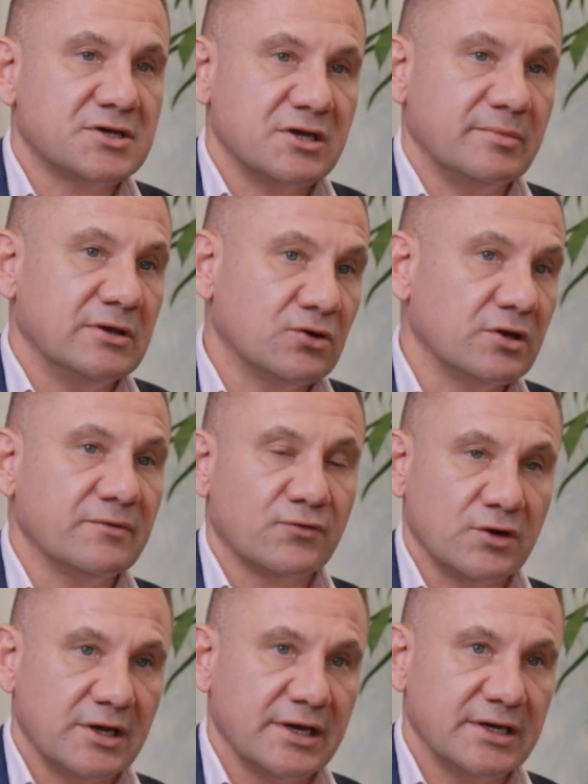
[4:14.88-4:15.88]
is gonna be looking
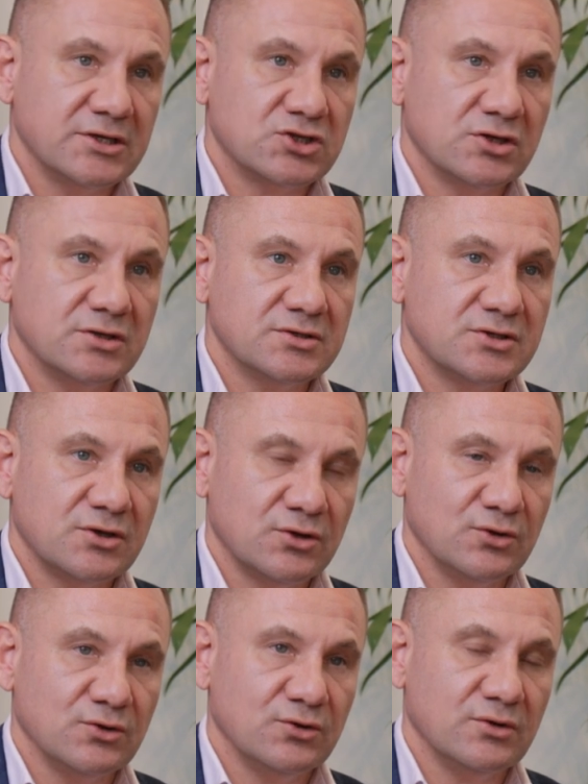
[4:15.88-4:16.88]
for an agent
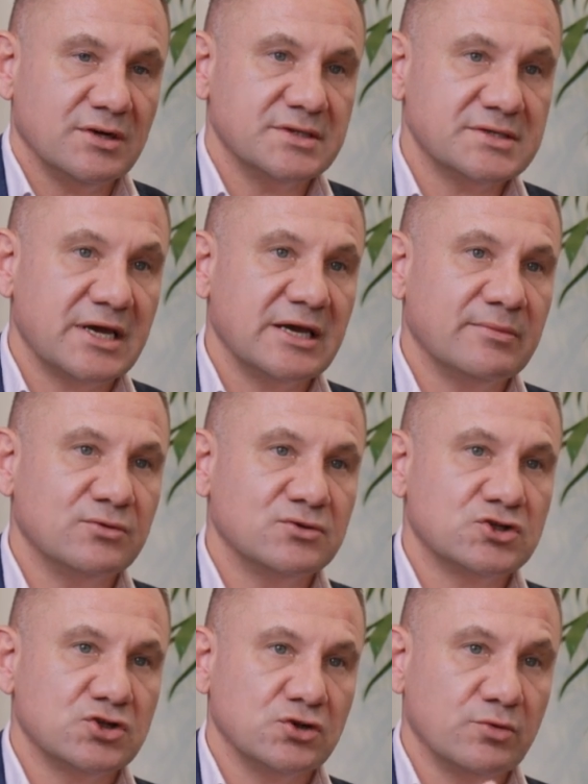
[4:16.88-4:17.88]
who is able
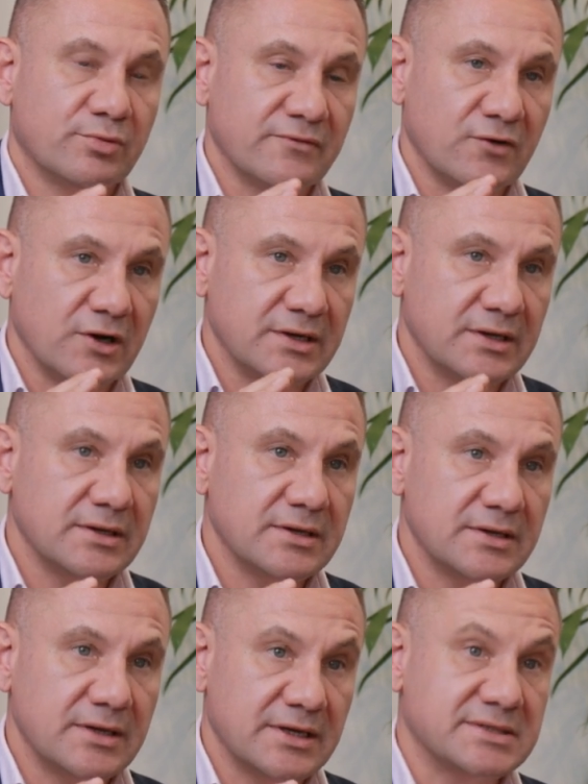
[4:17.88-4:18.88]
to provide
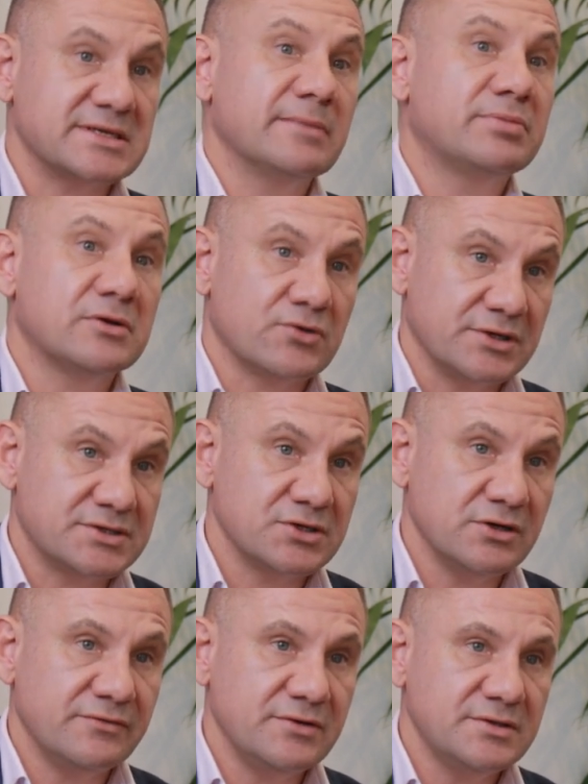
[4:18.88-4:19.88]
exemplary
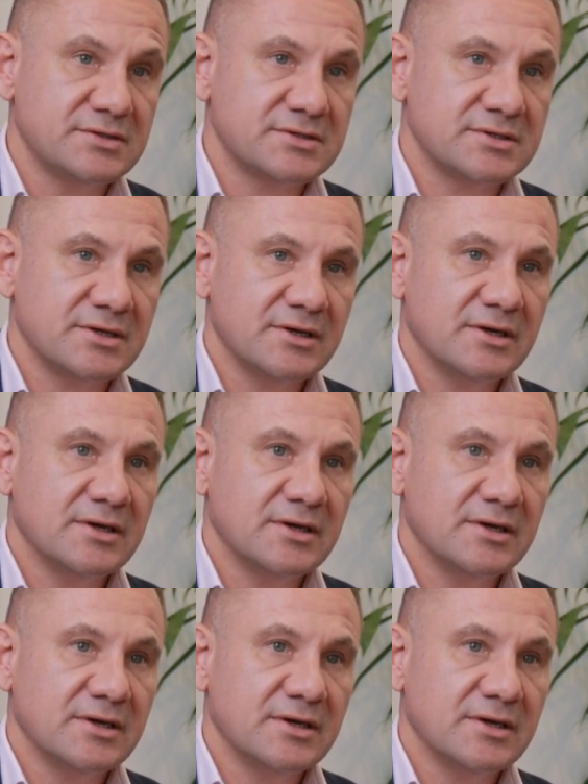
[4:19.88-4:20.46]
service,